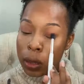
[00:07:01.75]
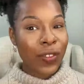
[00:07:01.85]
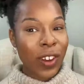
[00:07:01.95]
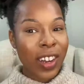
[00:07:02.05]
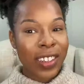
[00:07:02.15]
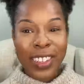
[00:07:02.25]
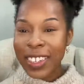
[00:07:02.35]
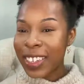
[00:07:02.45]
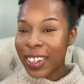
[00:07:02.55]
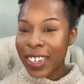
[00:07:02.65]
So far
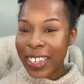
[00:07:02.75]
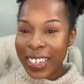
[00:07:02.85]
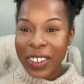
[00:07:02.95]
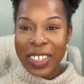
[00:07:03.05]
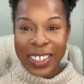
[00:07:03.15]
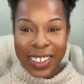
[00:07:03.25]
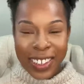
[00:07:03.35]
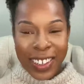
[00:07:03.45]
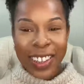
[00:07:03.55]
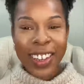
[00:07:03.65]
looking
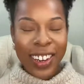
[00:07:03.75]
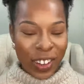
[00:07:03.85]
good.